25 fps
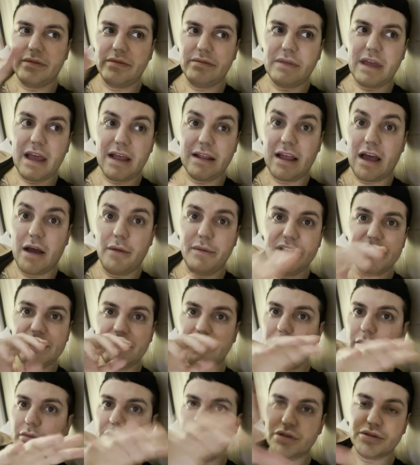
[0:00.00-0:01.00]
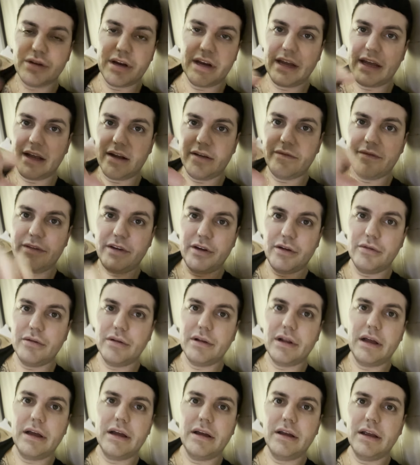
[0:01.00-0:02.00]
they allow me to, I will try and get a few,
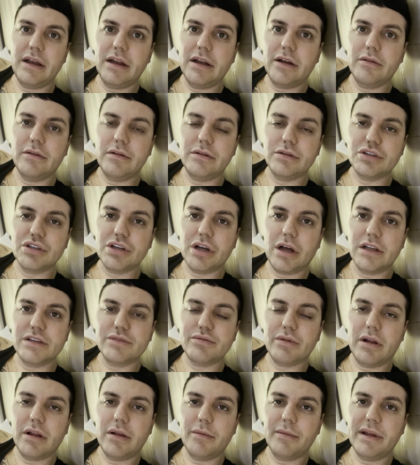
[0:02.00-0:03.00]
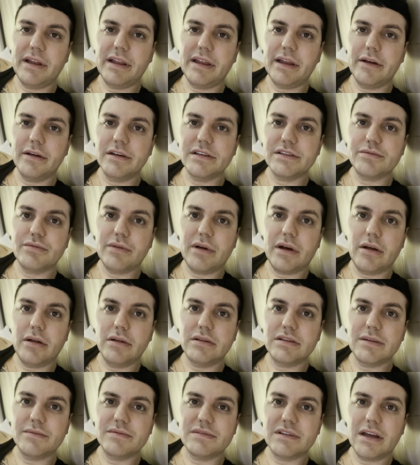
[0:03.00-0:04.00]
you know, little shots while I'm in there as
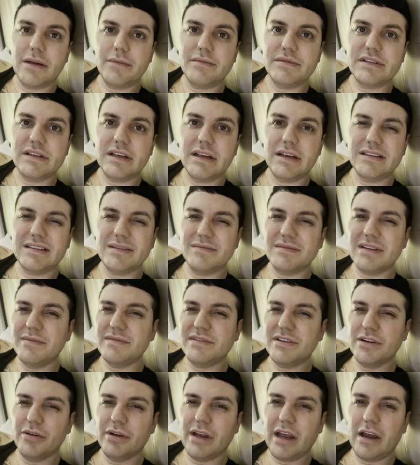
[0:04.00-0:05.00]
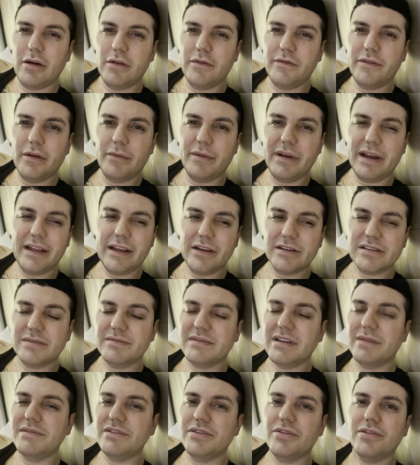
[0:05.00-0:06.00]
well. Sometimes they're okay with filming in there,
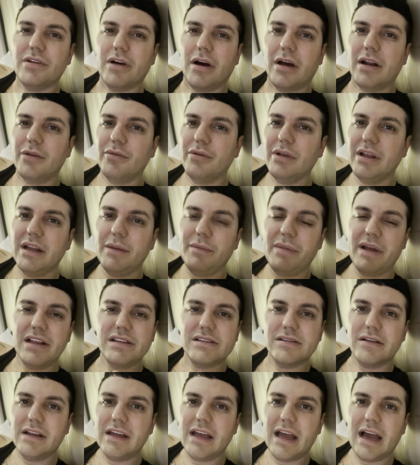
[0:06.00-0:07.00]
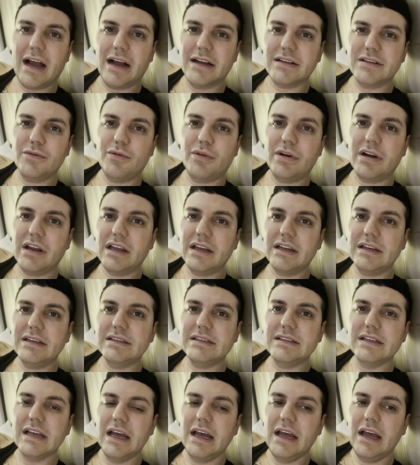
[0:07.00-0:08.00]
sometimes they're not. It really depends on the act and what it
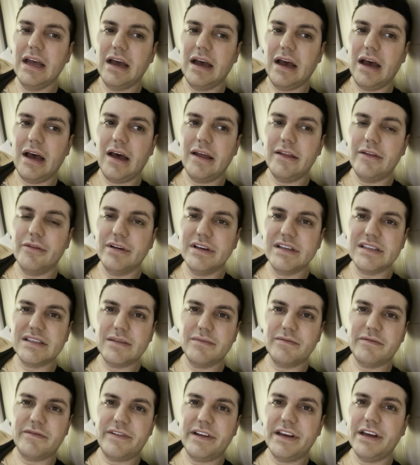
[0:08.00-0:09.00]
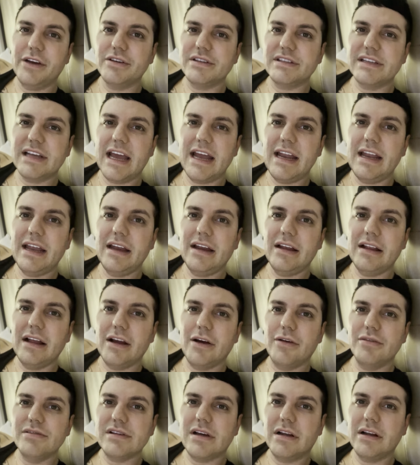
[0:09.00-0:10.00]
is. There is some figure skating that
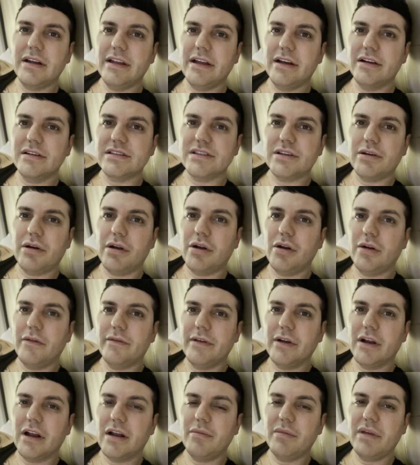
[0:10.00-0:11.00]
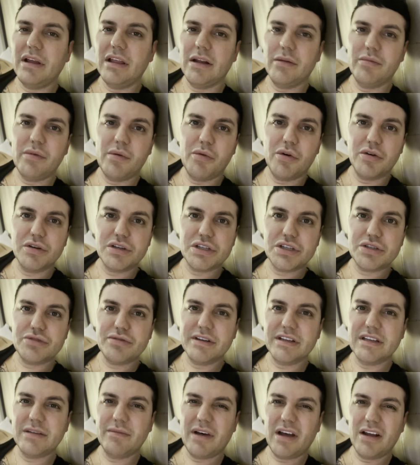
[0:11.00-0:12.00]
goes on in there, so I don't know if they're going to be a little bit more
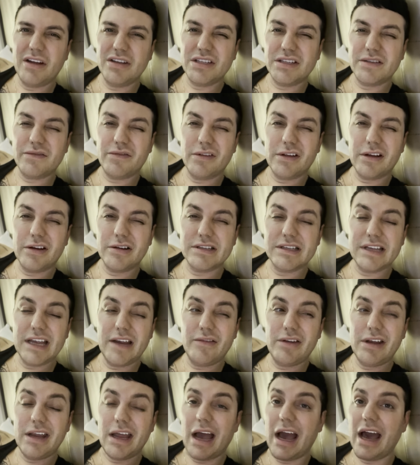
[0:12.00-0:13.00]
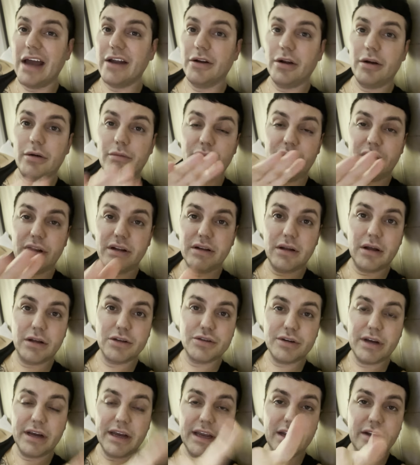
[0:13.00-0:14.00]
strict about it just for their safety. I don't know, but I'll
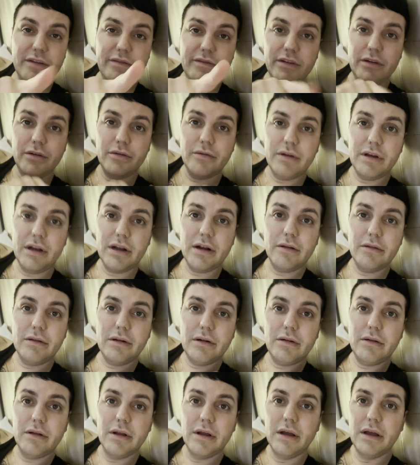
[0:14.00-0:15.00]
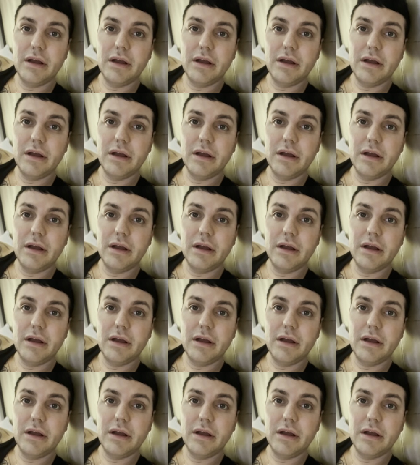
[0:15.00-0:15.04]
try and get a few, you know, little